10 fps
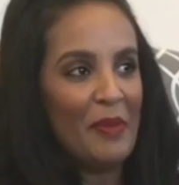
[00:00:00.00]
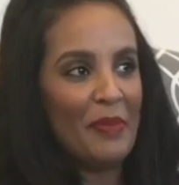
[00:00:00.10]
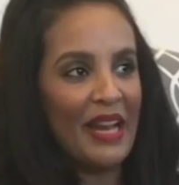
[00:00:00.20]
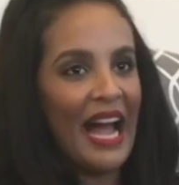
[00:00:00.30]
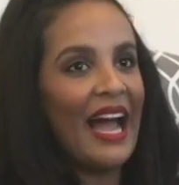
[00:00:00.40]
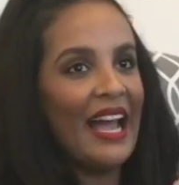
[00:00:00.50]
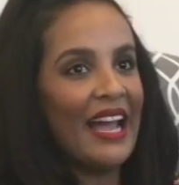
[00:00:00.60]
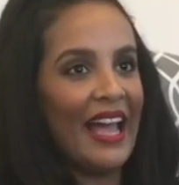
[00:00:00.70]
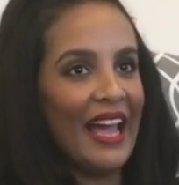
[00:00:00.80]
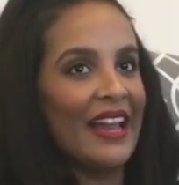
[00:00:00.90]
But I
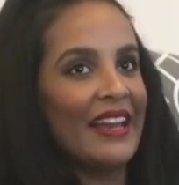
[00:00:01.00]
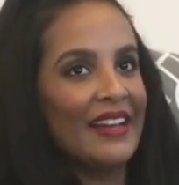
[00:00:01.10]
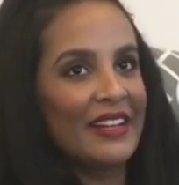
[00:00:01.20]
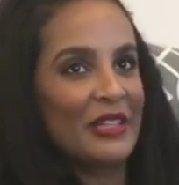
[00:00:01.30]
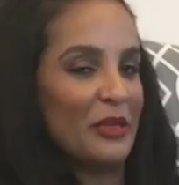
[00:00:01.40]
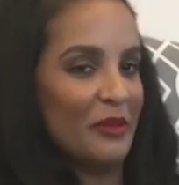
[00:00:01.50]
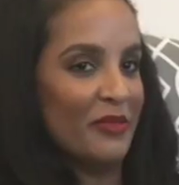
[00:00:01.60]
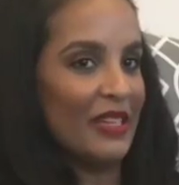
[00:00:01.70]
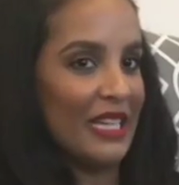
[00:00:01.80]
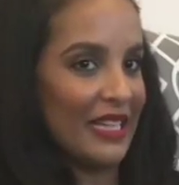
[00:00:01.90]
had a good
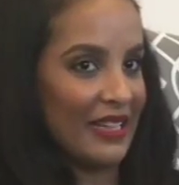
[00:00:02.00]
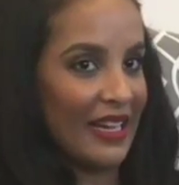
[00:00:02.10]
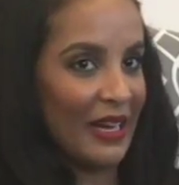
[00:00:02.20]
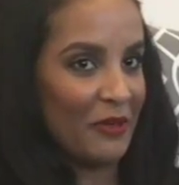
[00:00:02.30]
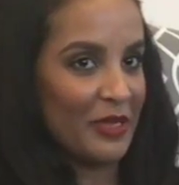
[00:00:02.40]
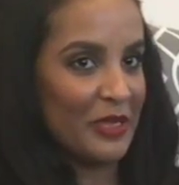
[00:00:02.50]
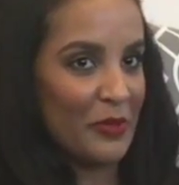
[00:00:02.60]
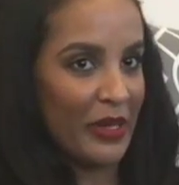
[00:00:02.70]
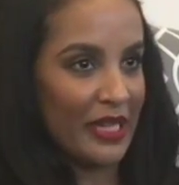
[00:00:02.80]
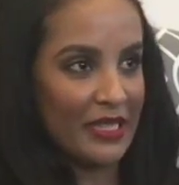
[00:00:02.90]
feeling that I was
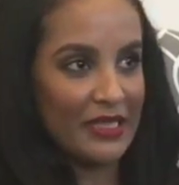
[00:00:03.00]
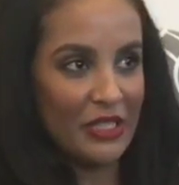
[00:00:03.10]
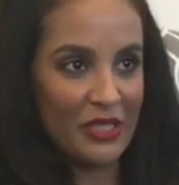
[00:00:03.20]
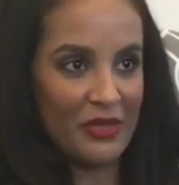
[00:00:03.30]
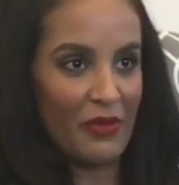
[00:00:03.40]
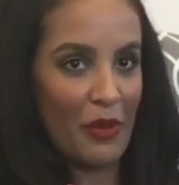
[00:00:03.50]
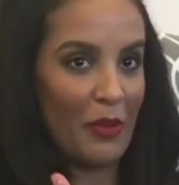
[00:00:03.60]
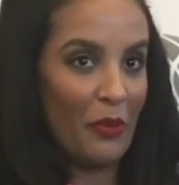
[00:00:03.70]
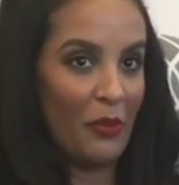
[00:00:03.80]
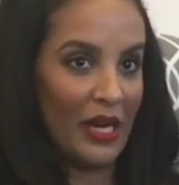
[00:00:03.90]
pregnant, just from
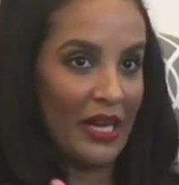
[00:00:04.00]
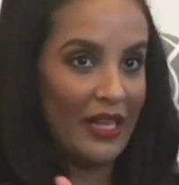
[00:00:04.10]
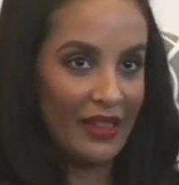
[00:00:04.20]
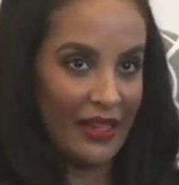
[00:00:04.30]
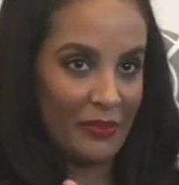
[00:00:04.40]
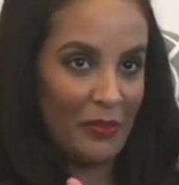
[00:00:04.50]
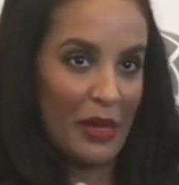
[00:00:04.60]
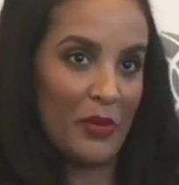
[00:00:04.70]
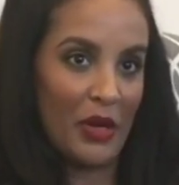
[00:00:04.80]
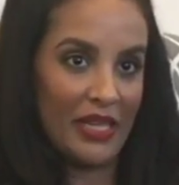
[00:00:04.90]
the way that my
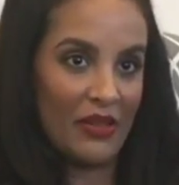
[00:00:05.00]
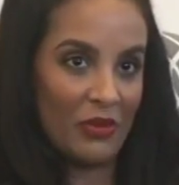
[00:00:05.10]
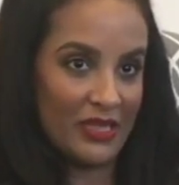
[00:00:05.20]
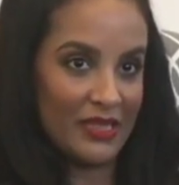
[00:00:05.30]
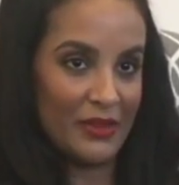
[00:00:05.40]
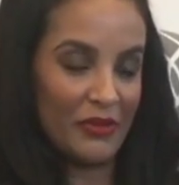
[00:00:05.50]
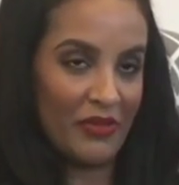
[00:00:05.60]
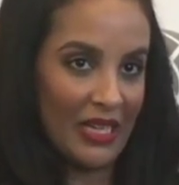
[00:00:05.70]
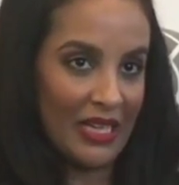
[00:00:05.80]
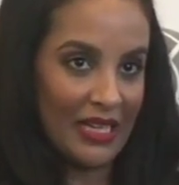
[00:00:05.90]
body was
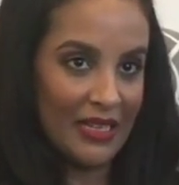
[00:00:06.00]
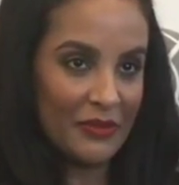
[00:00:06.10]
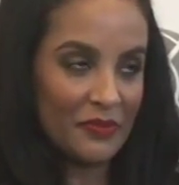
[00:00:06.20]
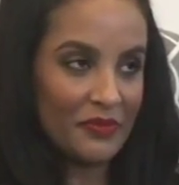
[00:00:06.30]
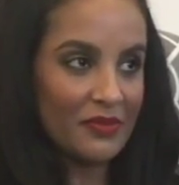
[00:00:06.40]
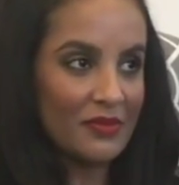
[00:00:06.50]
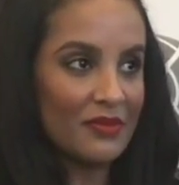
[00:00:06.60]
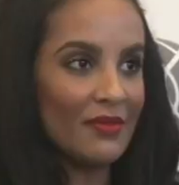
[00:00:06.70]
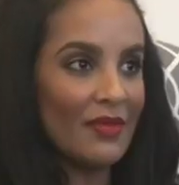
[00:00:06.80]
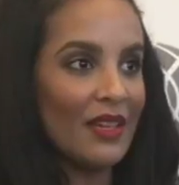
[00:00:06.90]
feeling.
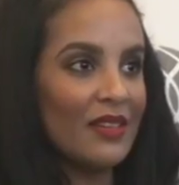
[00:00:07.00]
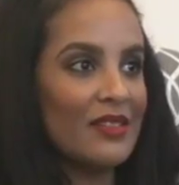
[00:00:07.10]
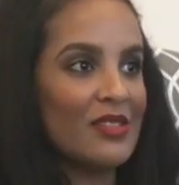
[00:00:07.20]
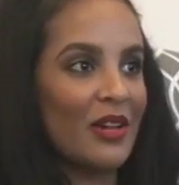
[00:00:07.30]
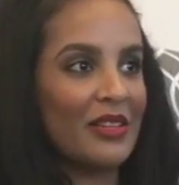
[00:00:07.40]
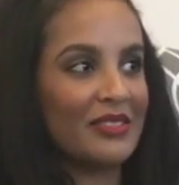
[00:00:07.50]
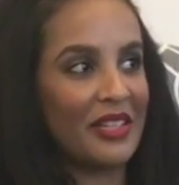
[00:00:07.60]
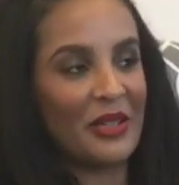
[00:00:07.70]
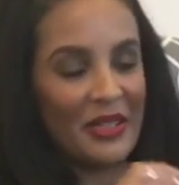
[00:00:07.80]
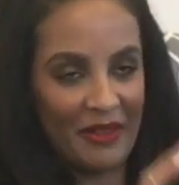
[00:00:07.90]
So I was
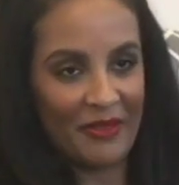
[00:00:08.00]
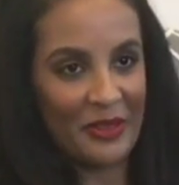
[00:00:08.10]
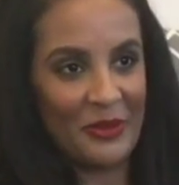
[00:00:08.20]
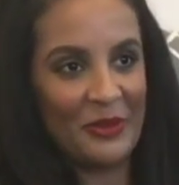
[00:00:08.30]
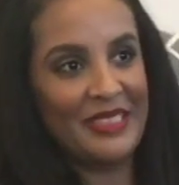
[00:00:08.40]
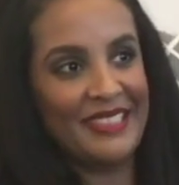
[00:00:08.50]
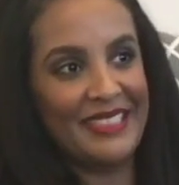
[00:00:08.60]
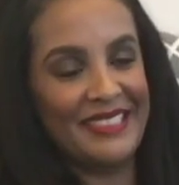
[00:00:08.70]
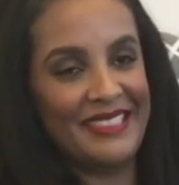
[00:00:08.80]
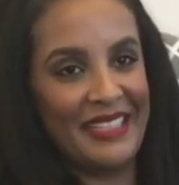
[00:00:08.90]
like, okay, cool,
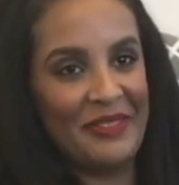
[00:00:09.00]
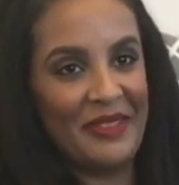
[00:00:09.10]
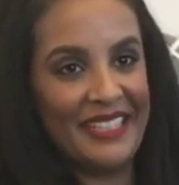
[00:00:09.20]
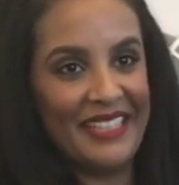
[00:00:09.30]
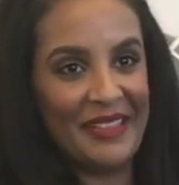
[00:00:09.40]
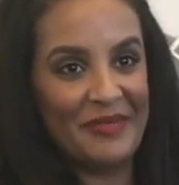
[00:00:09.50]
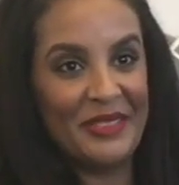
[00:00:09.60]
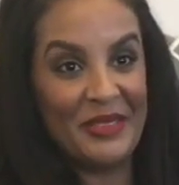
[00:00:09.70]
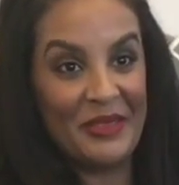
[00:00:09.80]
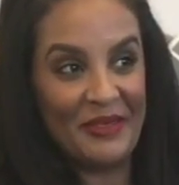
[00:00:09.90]
let's take one. And we
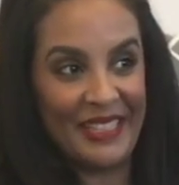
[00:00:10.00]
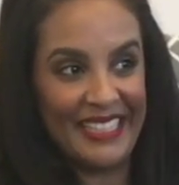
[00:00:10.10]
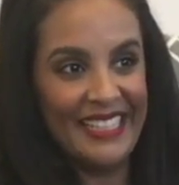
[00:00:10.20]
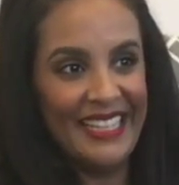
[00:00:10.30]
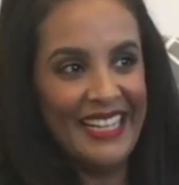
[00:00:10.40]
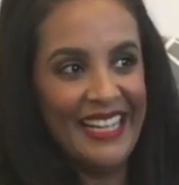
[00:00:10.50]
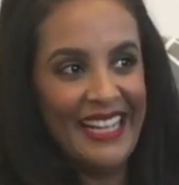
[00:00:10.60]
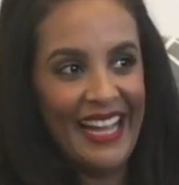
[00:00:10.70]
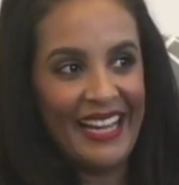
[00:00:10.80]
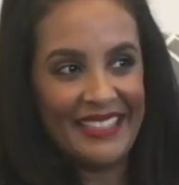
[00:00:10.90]
took one
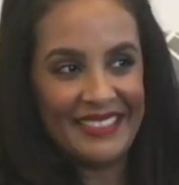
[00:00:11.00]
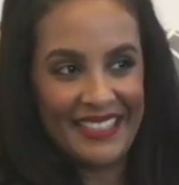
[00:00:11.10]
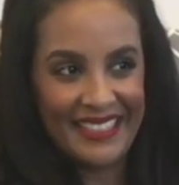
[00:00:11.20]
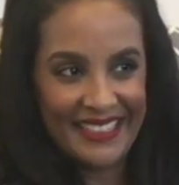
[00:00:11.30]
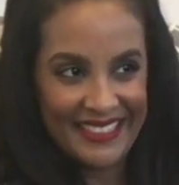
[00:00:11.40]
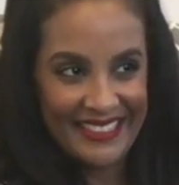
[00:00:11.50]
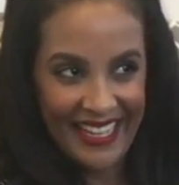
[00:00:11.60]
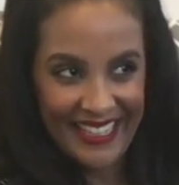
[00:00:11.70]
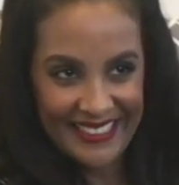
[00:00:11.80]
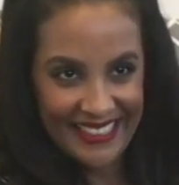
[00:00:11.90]
and I was like, is
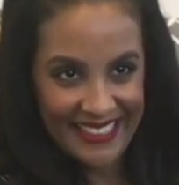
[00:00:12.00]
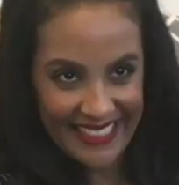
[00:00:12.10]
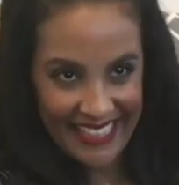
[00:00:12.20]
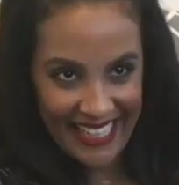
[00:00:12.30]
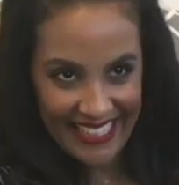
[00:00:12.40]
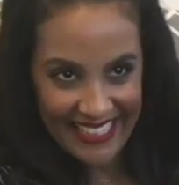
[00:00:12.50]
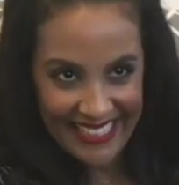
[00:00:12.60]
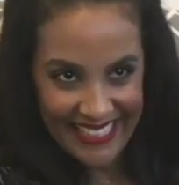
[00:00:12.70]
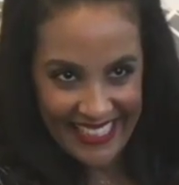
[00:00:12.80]
that a second line?